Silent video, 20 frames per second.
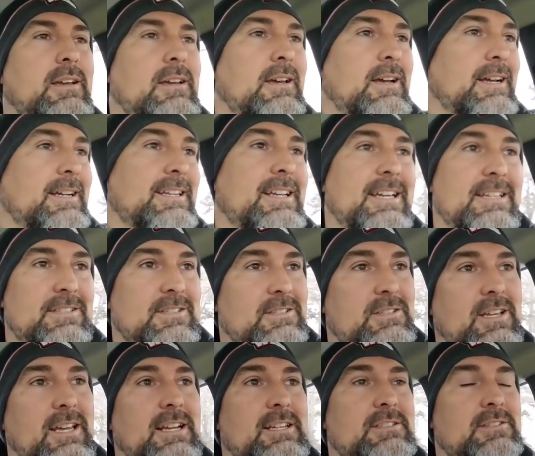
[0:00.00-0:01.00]
I guess
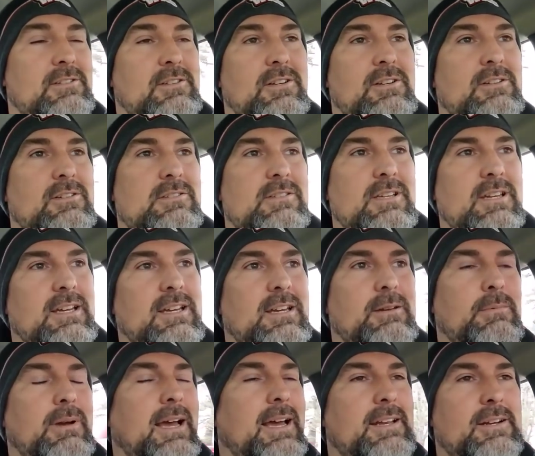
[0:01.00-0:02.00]
it takes a long
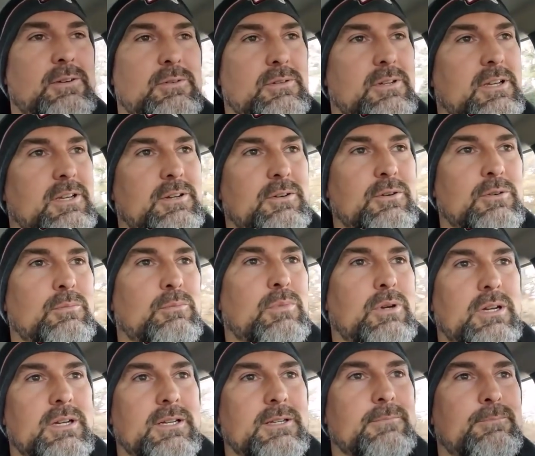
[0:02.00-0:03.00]
time, I don't know,
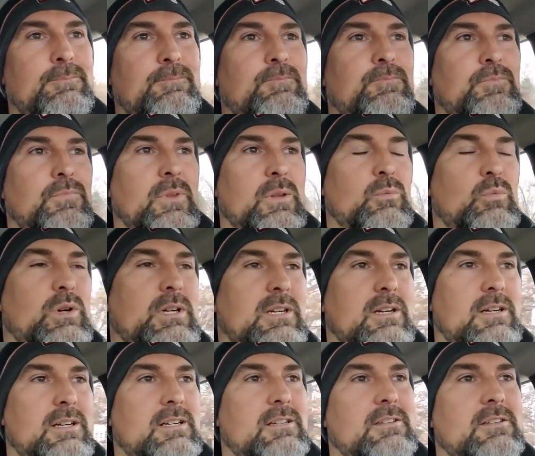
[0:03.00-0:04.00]
but
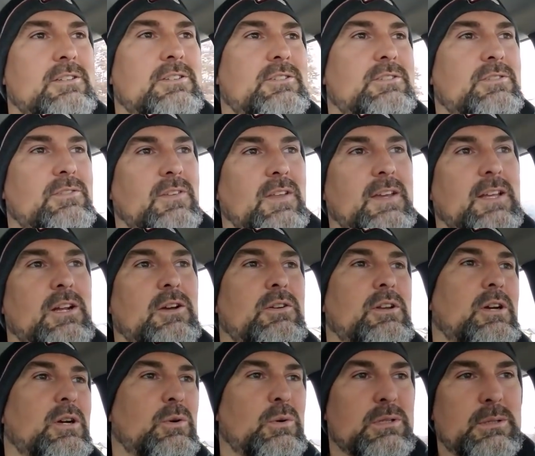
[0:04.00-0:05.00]
regardless, they
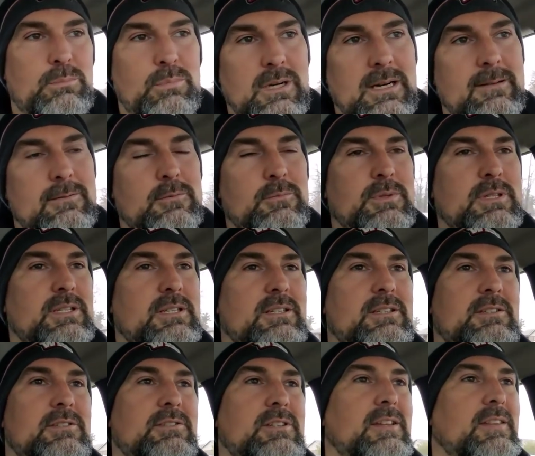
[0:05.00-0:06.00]
don't know what the problem
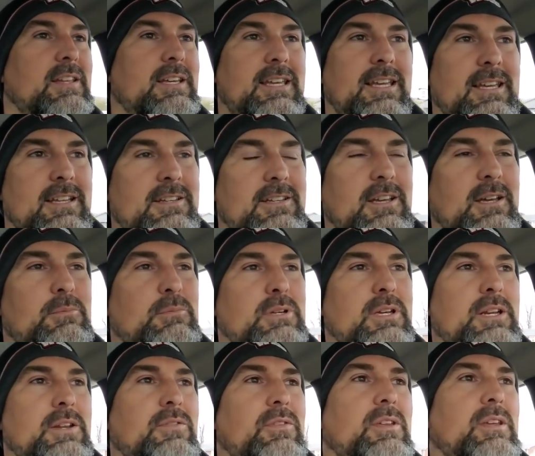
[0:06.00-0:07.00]
is and they can't tell
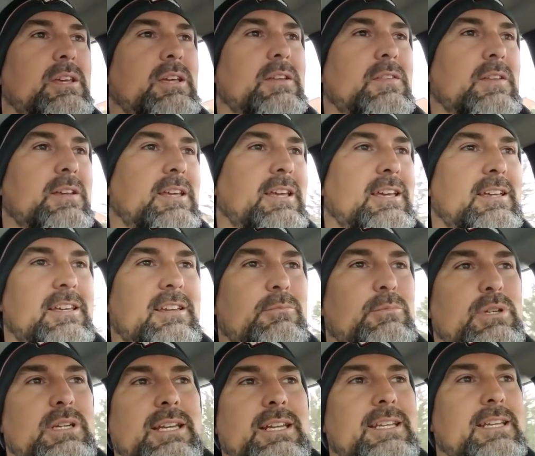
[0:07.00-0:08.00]
me anything. They can't
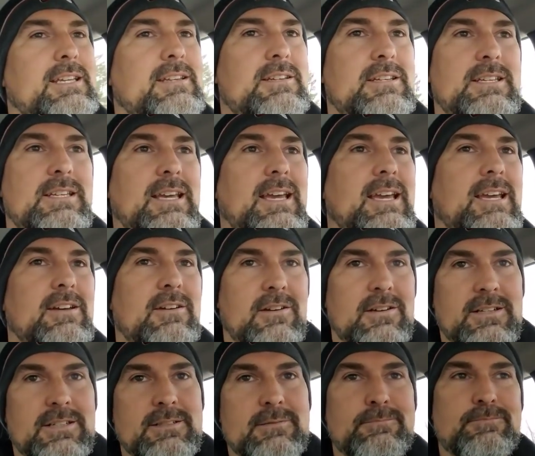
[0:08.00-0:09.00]
give me any ETA
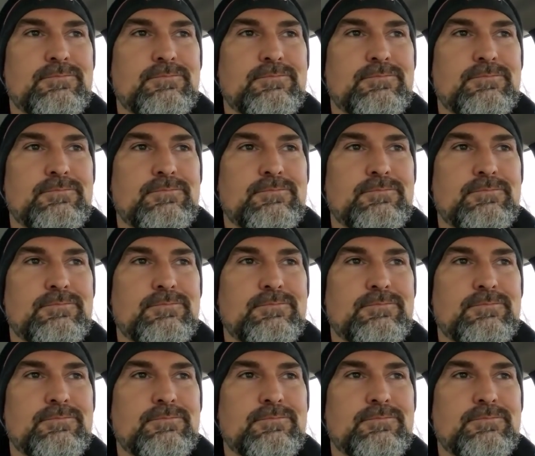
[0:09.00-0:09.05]
on it.